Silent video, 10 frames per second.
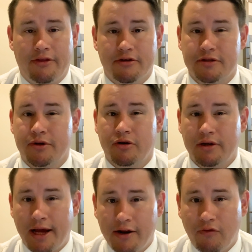And there's some
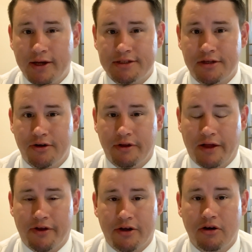creative ways to do
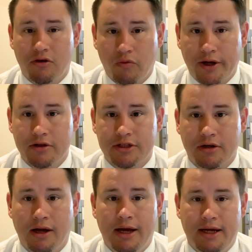that a good realtor